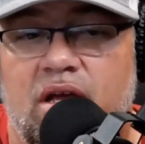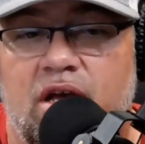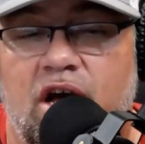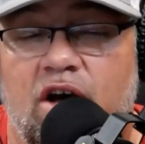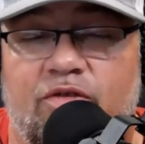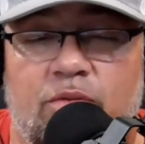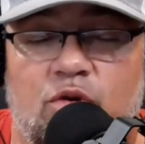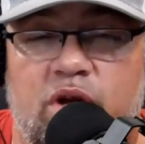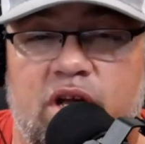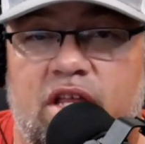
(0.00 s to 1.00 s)
uh, from the
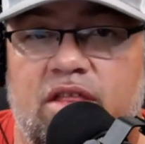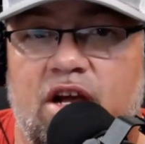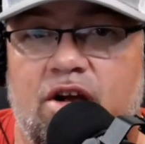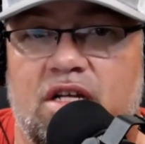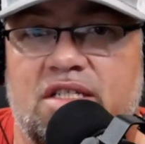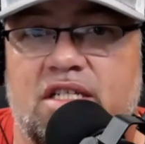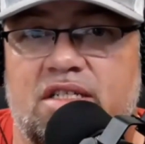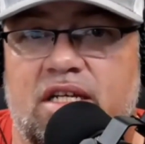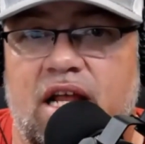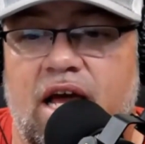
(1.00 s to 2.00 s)
weekend there in
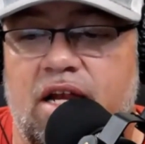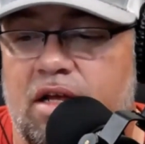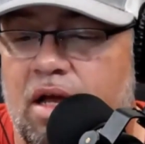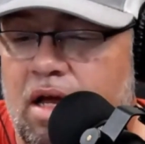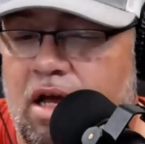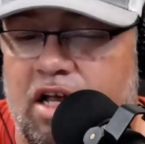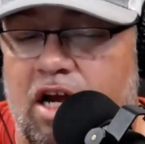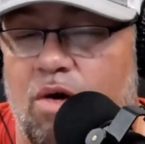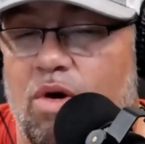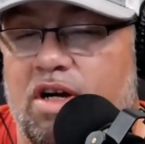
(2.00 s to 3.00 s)
cincinnati again
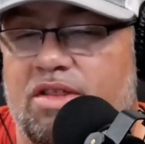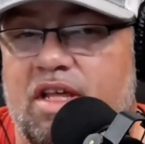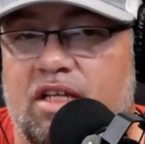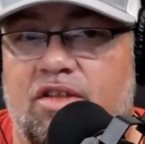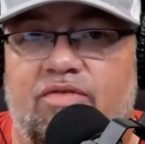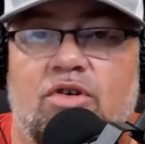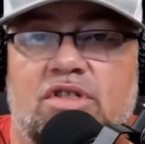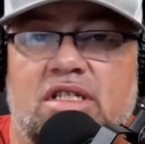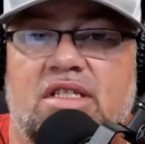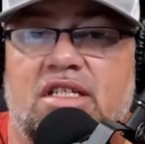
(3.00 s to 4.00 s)
i wanted to thank the
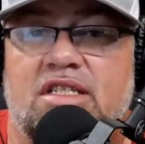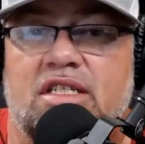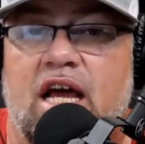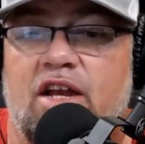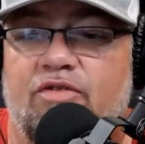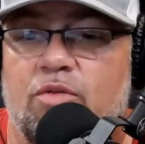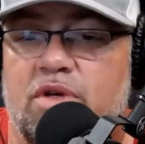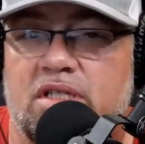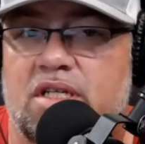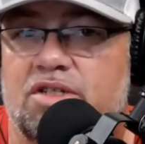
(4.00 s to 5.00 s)
folks in cincinnati for
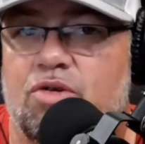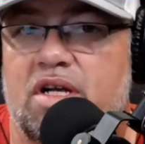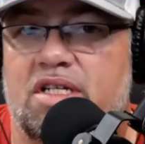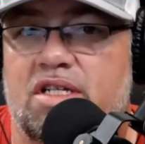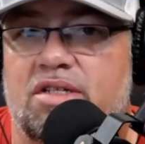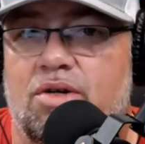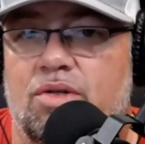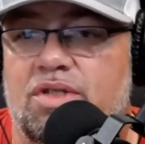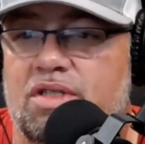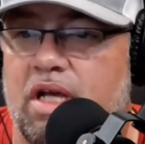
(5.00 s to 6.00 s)
being such gracious
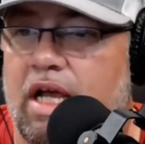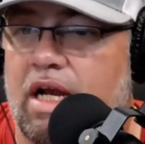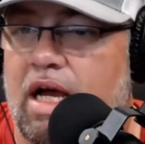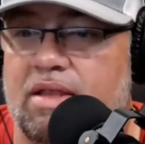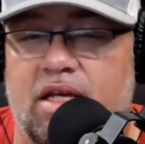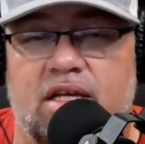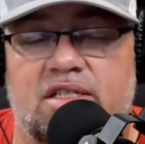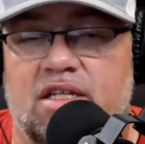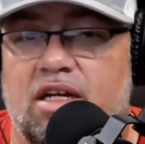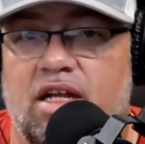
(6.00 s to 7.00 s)
hosts and i think
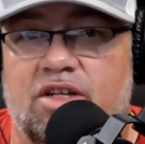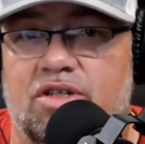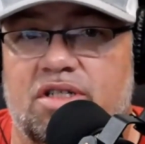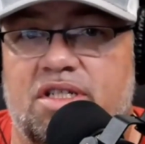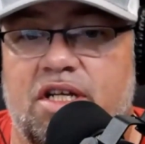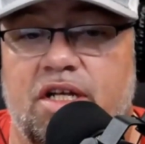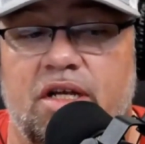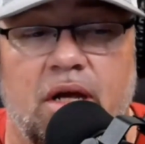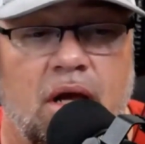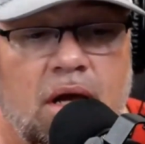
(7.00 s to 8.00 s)
it's an electric city